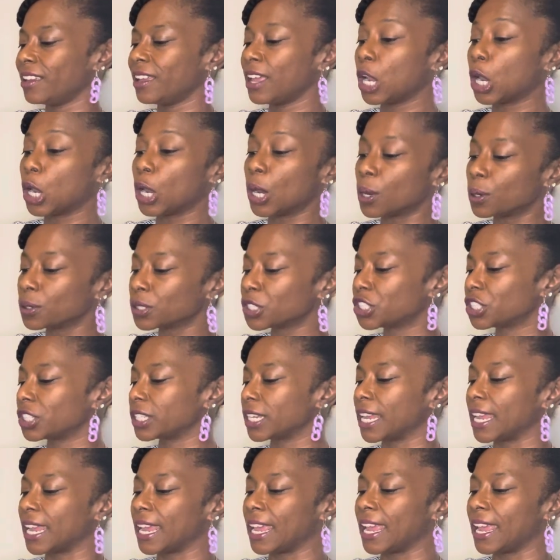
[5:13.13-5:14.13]
lotion
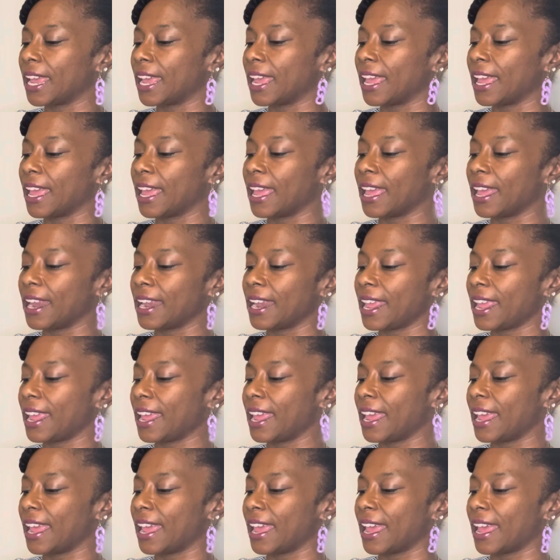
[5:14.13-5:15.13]

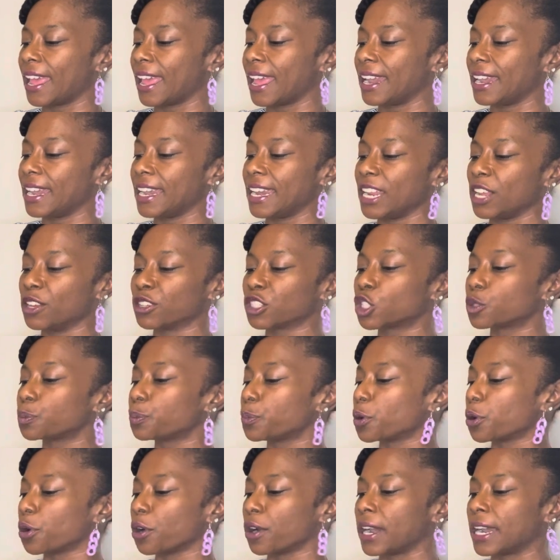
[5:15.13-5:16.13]
and
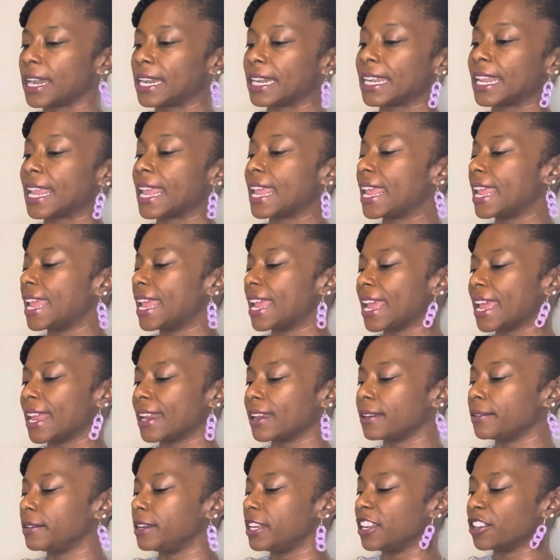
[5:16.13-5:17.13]
neosporin hand,
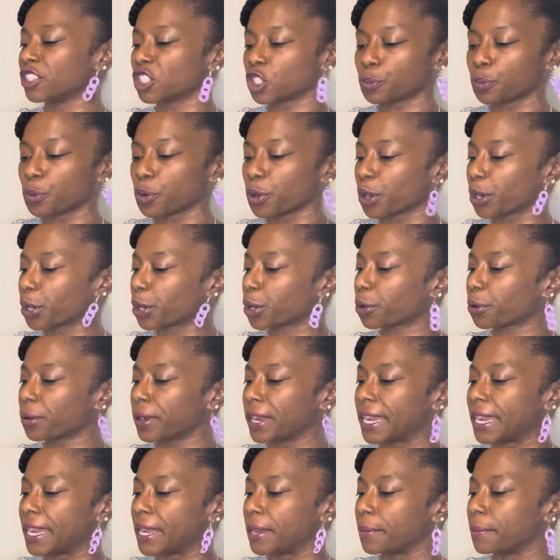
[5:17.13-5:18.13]
neosporin
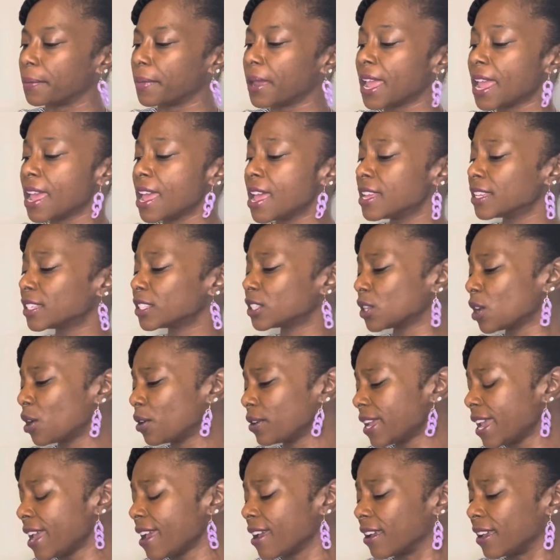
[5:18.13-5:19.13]
cream. So
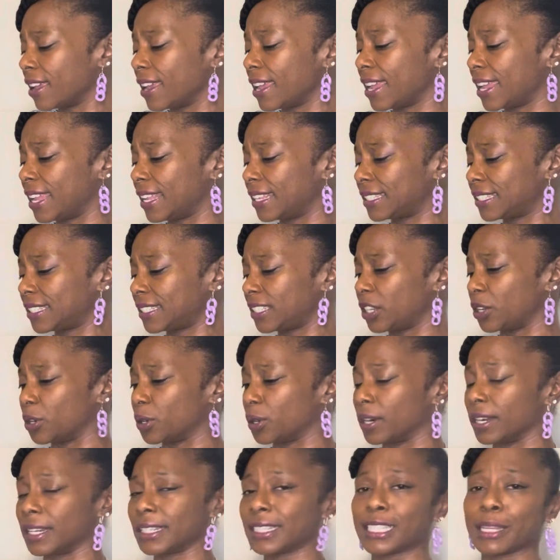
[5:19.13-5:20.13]
yeah, it's
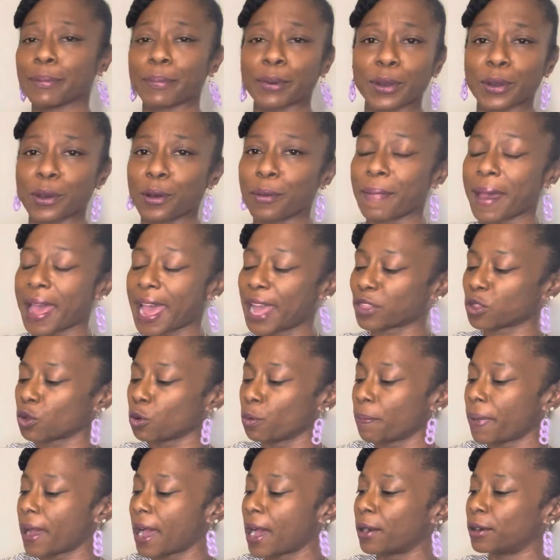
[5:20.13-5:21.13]
your typical
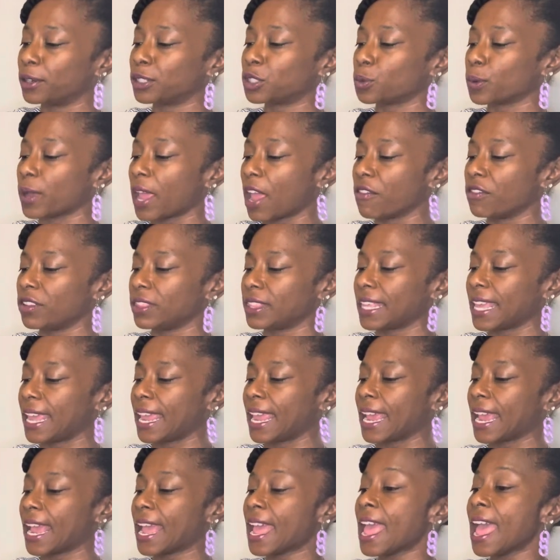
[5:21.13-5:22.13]
bathroom pouch with
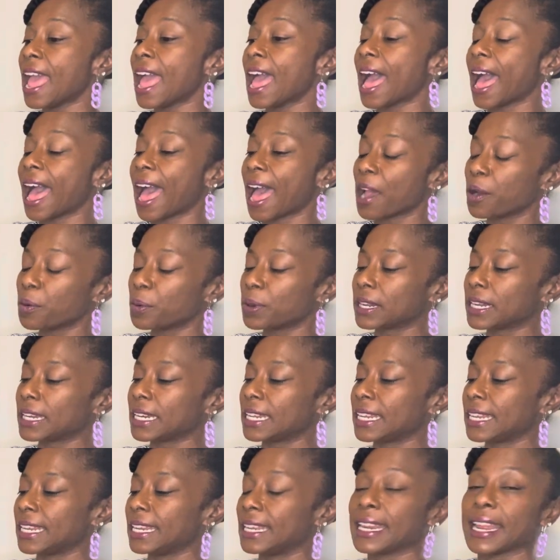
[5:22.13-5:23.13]
everything I would
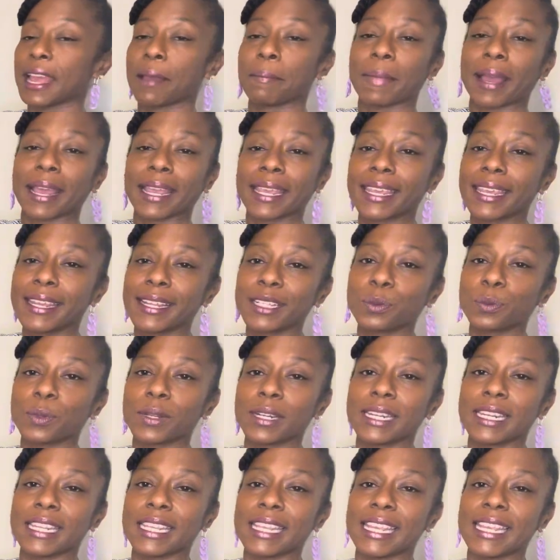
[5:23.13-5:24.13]
need and my kids
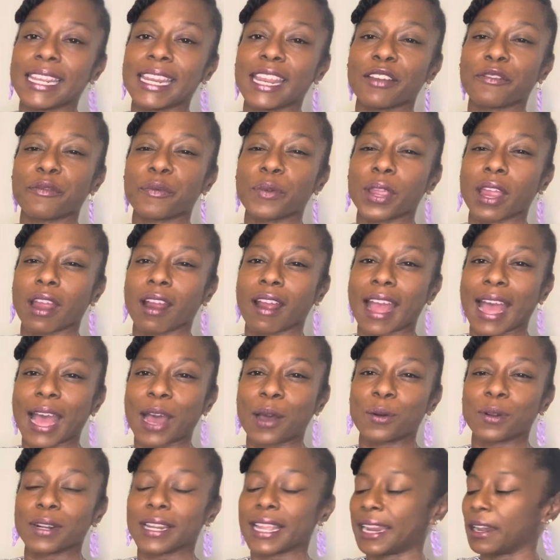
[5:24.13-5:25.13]
would need if we are
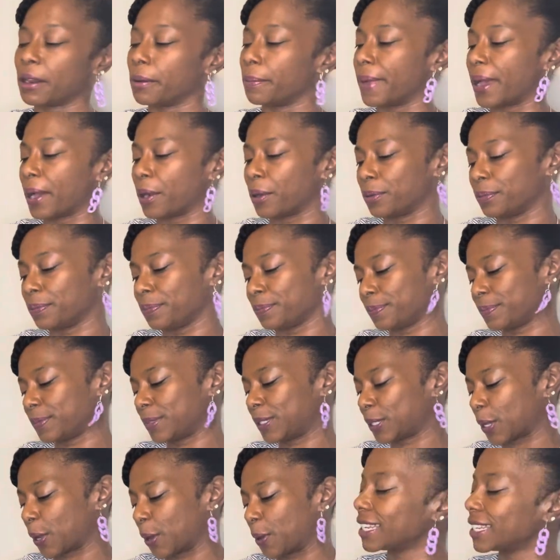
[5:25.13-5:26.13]
out and about.
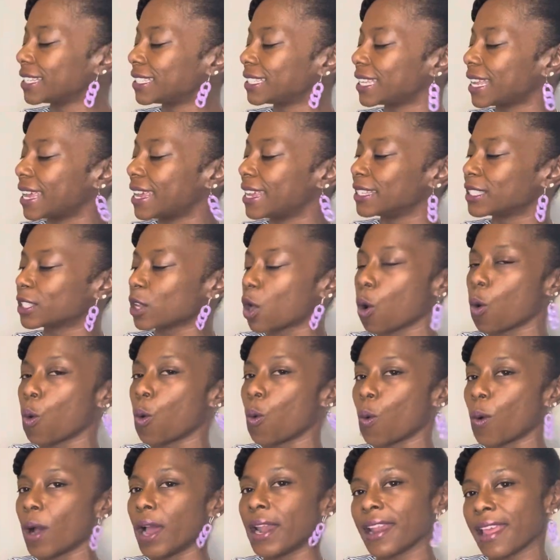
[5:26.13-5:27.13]
So it says
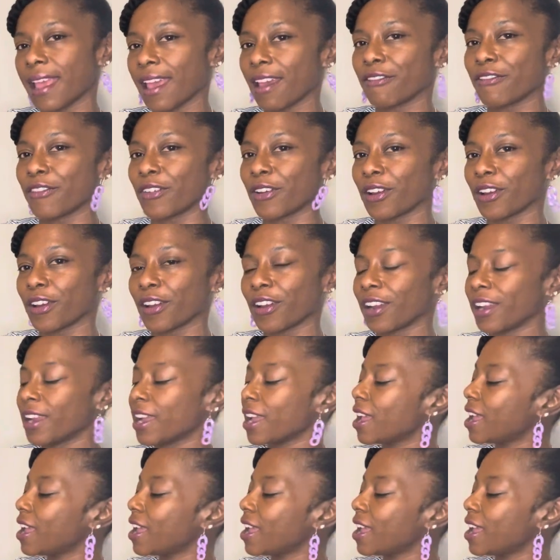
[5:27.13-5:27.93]
whatever